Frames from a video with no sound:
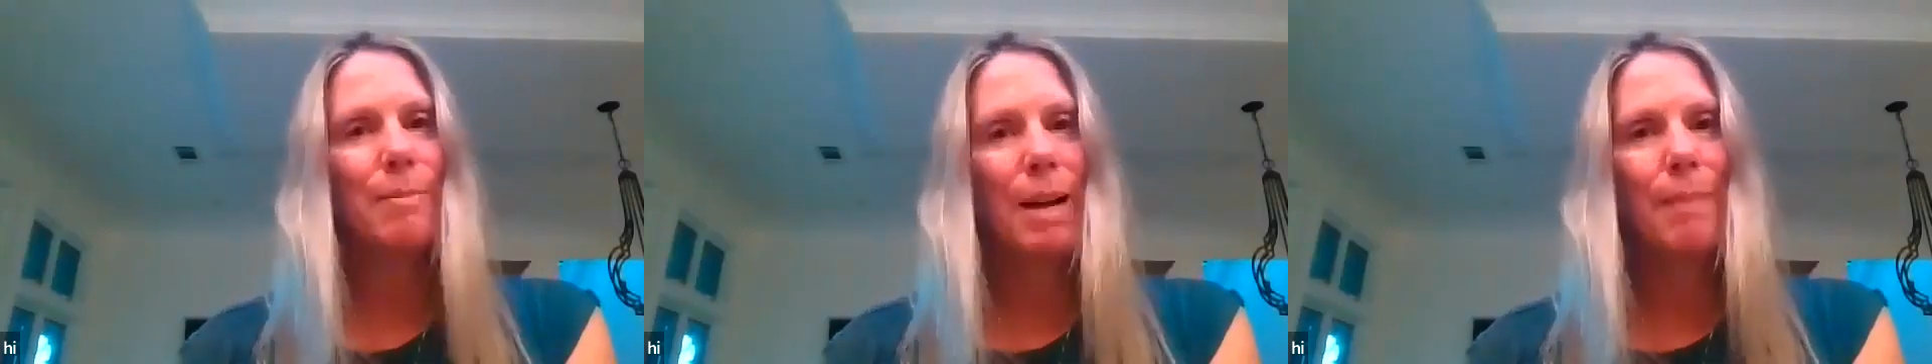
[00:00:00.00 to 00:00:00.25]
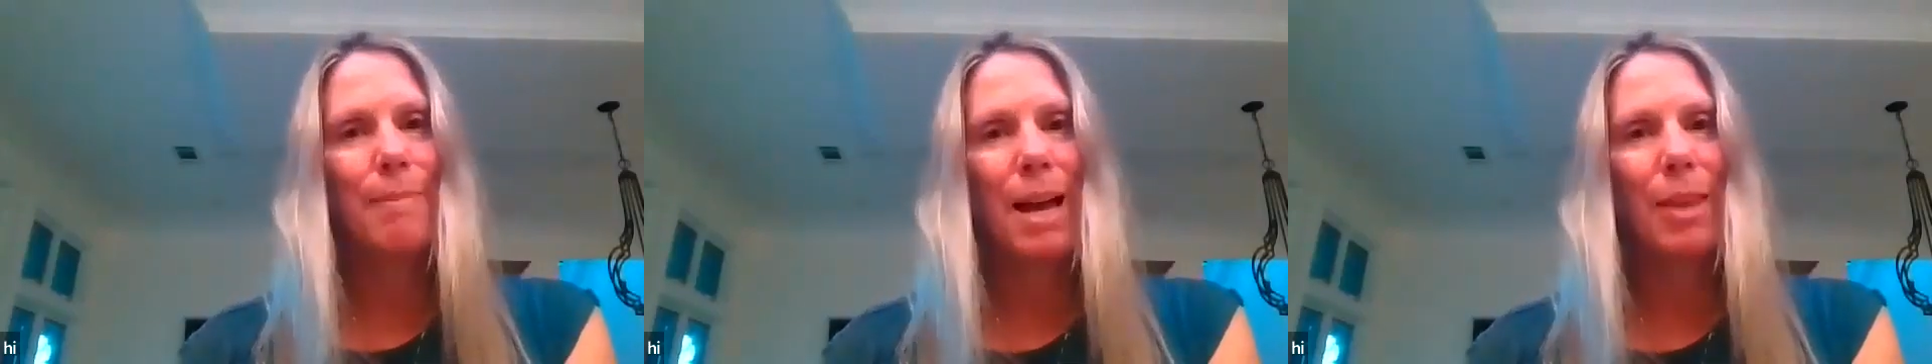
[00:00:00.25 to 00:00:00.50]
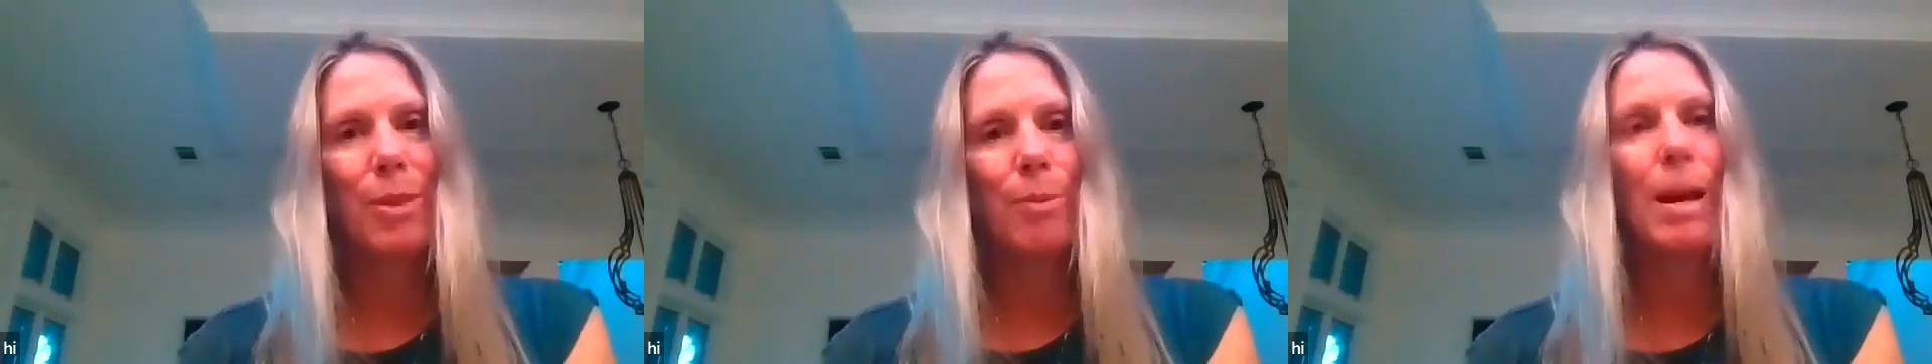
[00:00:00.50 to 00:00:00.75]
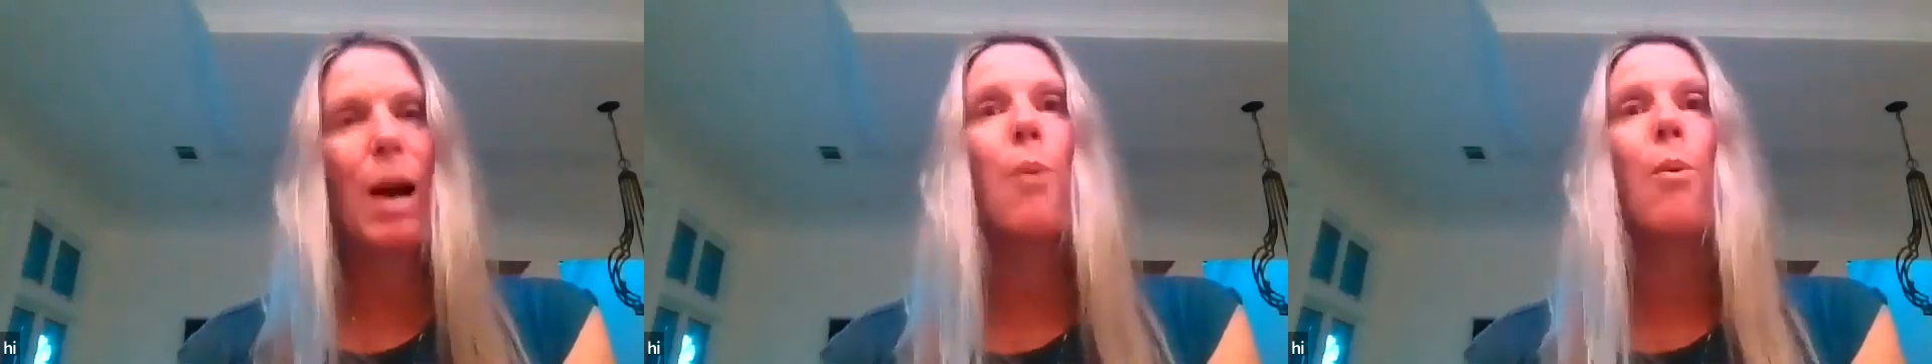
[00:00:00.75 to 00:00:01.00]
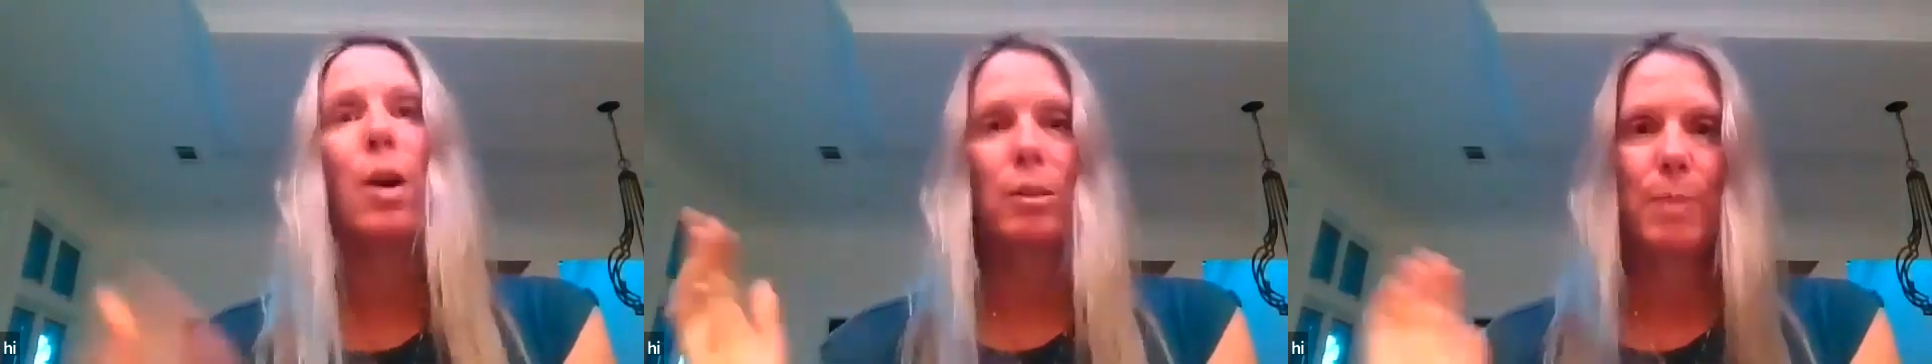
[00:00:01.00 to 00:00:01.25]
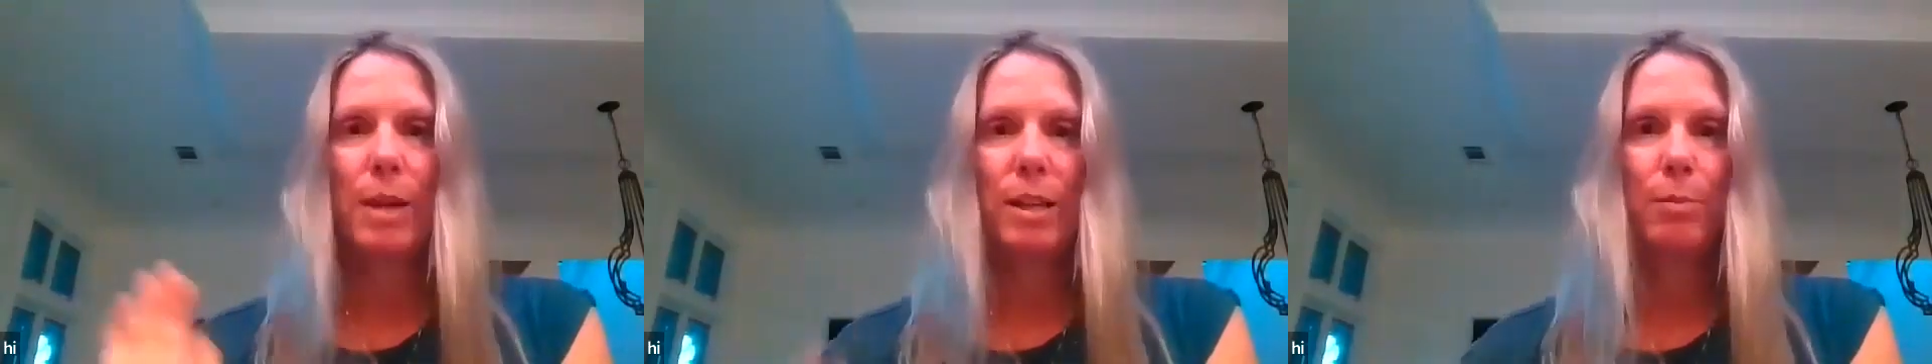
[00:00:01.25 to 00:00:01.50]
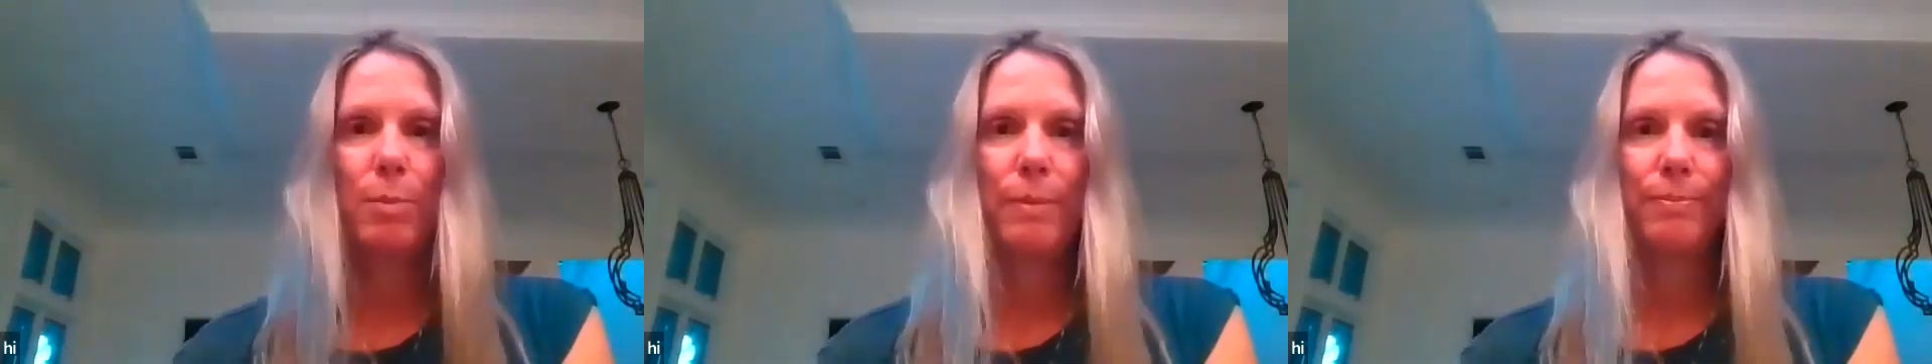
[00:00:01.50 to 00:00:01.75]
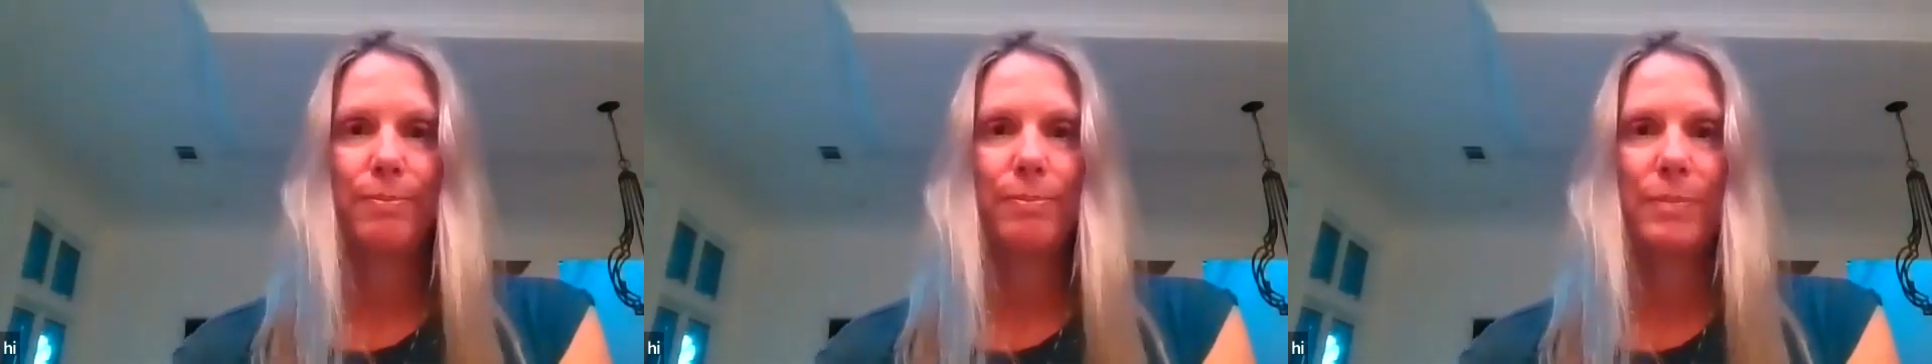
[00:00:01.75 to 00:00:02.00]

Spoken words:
in my bathroom? Out walks my husband.